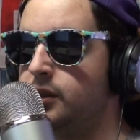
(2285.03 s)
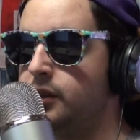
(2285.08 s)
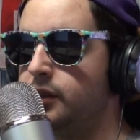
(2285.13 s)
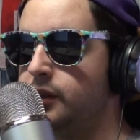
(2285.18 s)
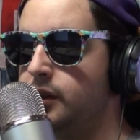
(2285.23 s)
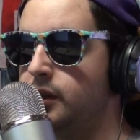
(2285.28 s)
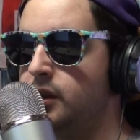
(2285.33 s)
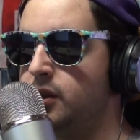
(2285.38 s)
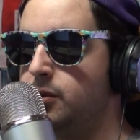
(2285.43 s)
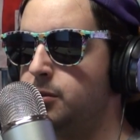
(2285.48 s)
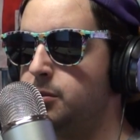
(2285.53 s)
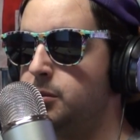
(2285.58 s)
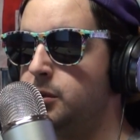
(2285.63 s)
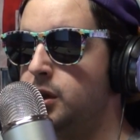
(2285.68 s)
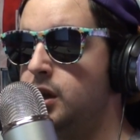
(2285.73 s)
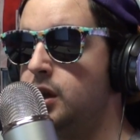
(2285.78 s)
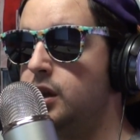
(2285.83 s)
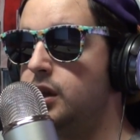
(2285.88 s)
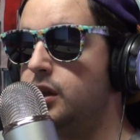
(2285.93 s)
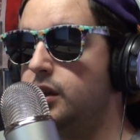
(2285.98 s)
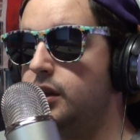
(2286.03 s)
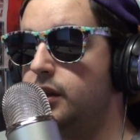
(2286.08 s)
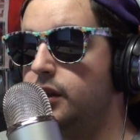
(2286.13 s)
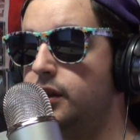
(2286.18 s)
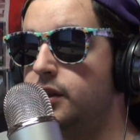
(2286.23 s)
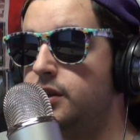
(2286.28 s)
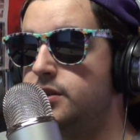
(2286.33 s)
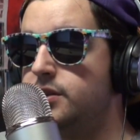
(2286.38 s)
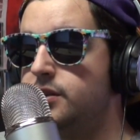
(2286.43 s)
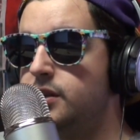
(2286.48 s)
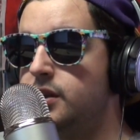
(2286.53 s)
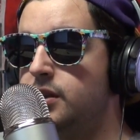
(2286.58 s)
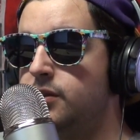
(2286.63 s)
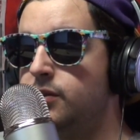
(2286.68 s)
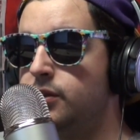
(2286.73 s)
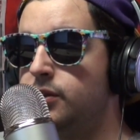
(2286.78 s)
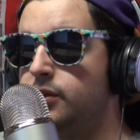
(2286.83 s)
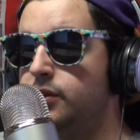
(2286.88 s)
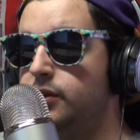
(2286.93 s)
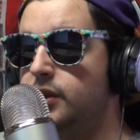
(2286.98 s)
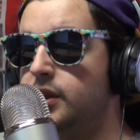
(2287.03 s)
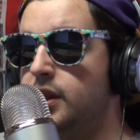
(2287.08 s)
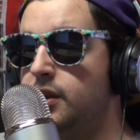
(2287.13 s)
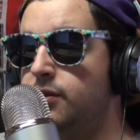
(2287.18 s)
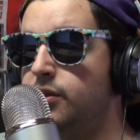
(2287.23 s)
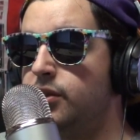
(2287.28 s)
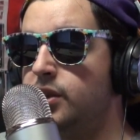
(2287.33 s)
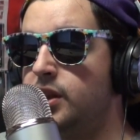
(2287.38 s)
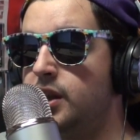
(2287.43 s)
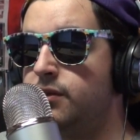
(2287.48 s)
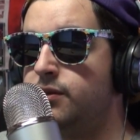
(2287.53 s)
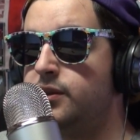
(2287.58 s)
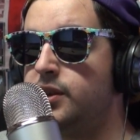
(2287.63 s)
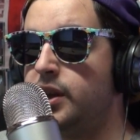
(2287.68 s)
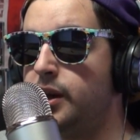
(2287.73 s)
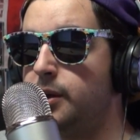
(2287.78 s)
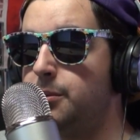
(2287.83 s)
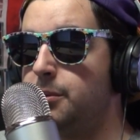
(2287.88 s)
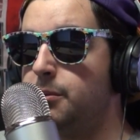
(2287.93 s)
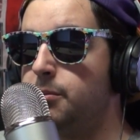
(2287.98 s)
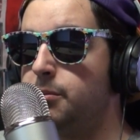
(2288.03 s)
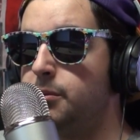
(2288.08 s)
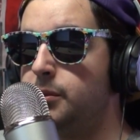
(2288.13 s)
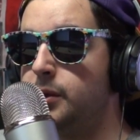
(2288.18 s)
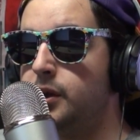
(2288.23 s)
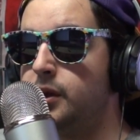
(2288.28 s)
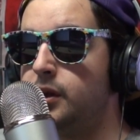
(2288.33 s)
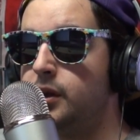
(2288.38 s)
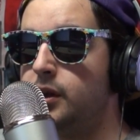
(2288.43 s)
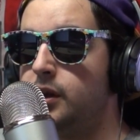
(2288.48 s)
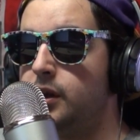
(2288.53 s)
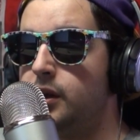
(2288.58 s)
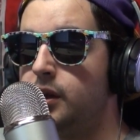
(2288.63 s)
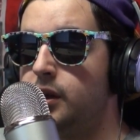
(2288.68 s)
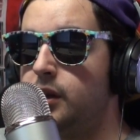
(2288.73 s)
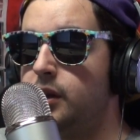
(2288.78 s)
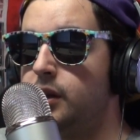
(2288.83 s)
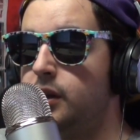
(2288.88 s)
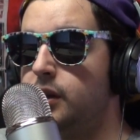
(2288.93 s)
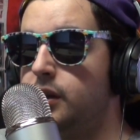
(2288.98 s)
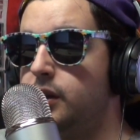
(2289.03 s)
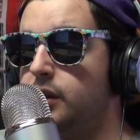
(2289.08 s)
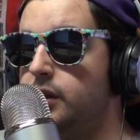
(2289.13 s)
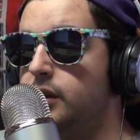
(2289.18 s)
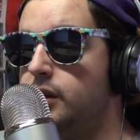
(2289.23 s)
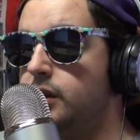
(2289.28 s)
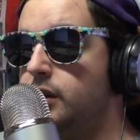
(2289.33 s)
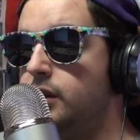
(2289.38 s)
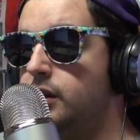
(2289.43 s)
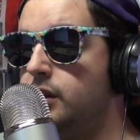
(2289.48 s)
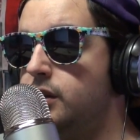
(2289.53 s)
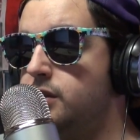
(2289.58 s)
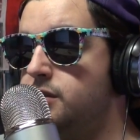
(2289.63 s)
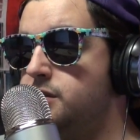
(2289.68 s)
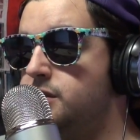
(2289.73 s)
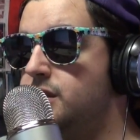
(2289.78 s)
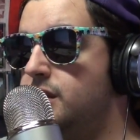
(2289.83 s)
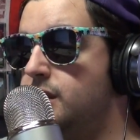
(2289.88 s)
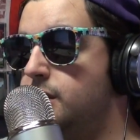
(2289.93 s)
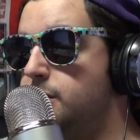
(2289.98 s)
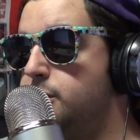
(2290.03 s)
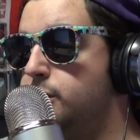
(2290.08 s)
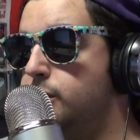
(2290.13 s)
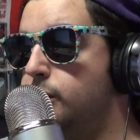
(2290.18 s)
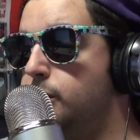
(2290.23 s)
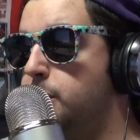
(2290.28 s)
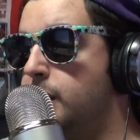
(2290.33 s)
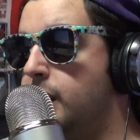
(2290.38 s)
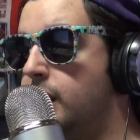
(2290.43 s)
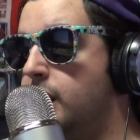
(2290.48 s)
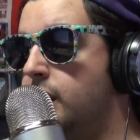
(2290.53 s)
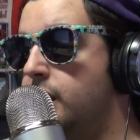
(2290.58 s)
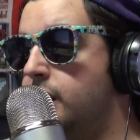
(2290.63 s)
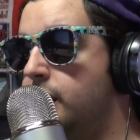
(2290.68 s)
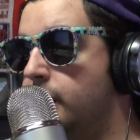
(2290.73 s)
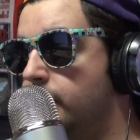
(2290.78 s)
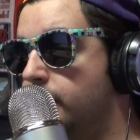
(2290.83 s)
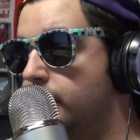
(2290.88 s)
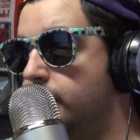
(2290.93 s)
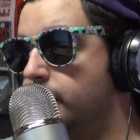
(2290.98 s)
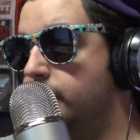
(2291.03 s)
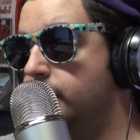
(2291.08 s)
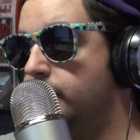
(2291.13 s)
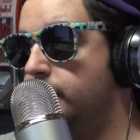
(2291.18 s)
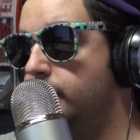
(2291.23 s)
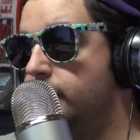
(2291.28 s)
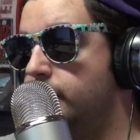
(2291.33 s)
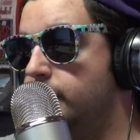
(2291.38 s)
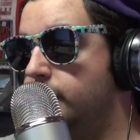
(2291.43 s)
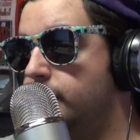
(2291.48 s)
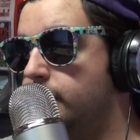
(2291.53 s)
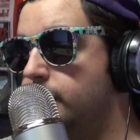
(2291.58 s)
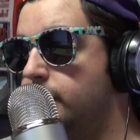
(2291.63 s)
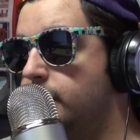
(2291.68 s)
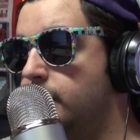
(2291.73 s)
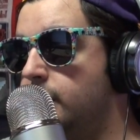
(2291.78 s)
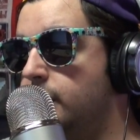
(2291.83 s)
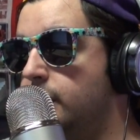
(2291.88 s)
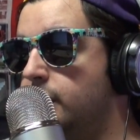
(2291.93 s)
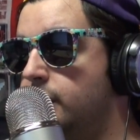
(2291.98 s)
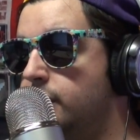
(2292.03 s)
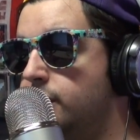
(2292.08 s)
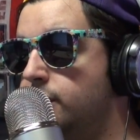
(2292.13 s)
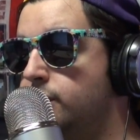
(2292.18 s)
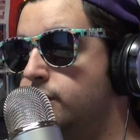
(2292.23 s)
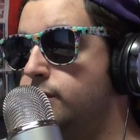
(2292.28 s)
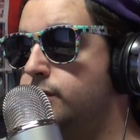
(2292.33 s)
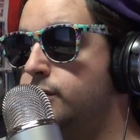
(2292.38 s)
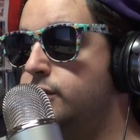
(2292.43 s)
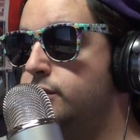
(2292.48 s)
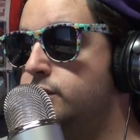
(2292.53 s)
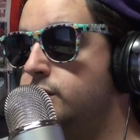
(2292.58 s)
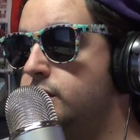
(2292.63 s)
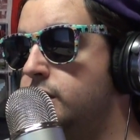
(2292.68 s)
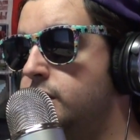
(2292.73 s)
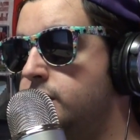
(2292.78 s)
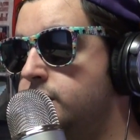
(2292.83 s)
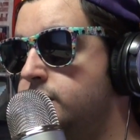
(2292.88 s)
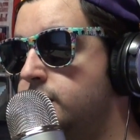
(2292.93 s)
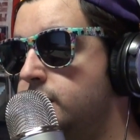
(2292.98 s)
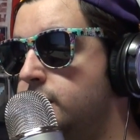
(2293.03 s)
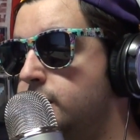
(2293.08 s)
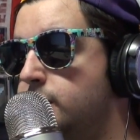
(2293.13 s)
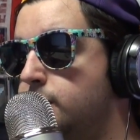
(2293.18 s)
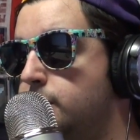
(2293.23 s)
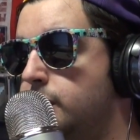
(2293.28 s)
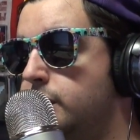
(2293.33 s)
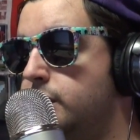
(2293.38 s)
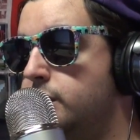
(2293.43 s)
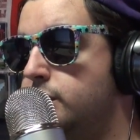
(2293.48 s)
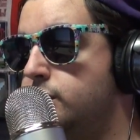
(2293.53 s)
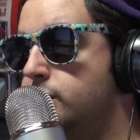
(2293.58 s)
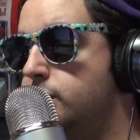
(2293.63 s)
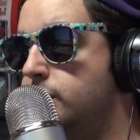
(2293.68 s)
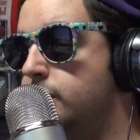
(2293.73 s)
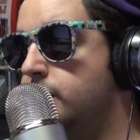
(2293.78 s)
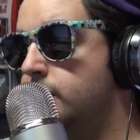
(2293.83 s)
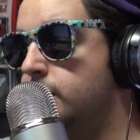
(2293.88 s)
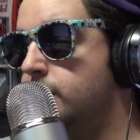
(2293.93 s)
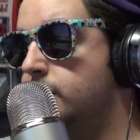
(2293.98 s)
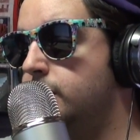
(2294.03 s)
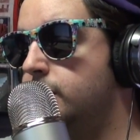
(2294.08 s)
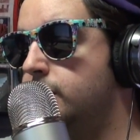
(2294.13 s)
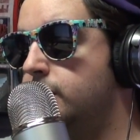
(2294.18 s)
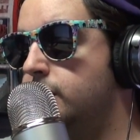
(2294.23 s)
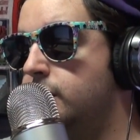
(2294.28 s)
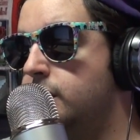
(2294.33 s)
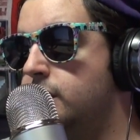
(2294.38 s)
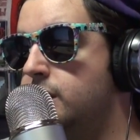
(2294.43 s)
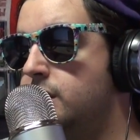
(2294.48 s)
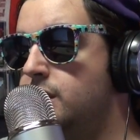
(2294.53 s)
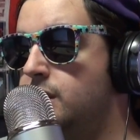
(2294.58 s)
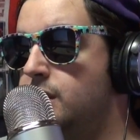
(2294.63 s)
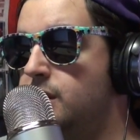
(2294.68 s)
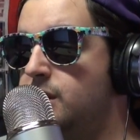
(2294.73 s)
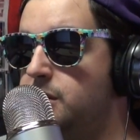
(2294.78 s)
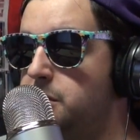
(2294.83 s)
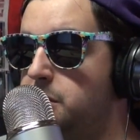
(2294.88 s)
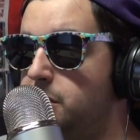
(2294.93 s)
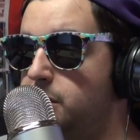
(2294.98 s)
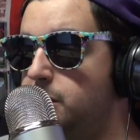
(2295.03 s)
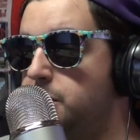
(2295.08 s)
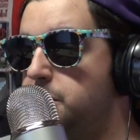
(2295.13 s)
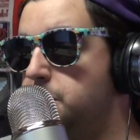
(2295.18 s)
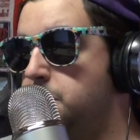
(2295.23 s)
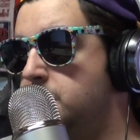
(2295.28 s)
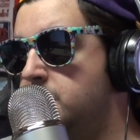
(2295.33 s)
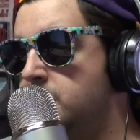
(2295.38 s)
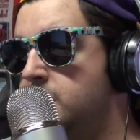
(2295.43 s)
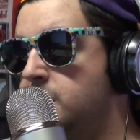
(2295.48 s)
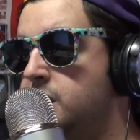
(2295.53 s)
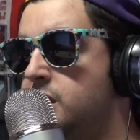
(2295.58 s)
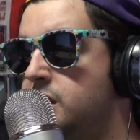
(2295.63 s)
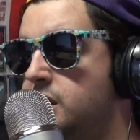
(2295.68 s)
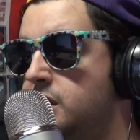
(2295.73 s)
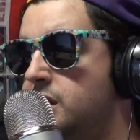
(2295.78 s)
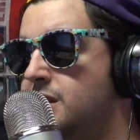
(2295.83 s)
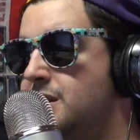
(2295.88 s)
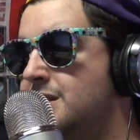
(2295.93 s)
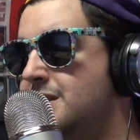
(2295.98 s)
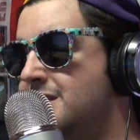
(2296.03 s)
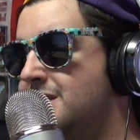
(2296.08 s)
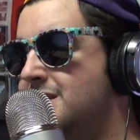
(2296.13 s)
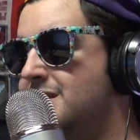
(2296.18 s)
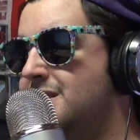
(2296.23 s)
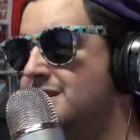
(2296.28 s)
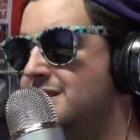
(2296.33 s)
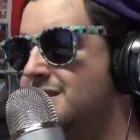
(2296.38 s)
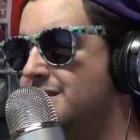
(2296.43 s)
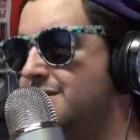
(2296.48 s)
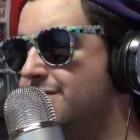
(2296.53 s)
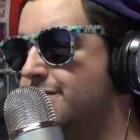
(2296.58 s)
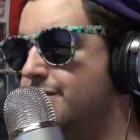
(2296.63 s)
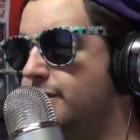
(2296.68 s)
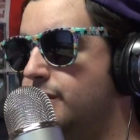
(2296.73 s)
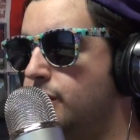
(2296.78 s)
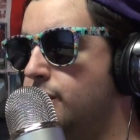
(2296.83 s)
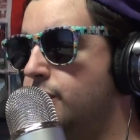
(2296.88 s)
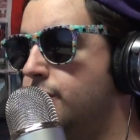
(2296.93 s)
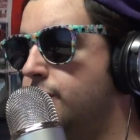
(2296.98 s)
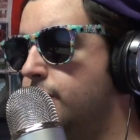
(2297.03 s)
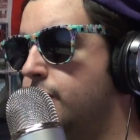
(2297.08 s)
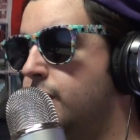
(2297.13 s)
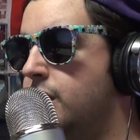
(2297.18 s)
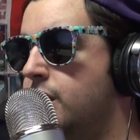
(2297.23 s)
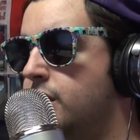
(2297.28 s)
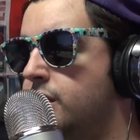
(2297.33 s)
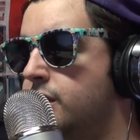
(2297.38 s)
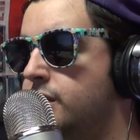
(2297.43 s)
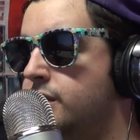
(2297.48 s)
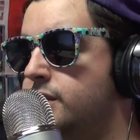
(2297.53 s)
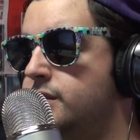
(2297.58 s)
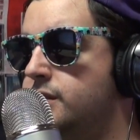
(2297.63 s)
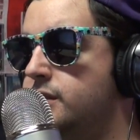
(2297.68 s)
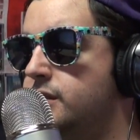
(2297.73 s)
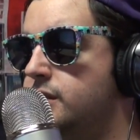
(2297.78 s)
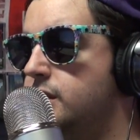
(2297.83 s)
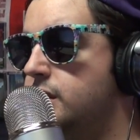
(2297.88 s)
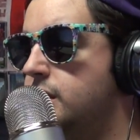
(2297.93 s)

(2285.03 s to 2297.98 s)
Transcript: on the album. This Never Left album, it's not too bad. There's a few songs I quite enjoy, but overall, it's,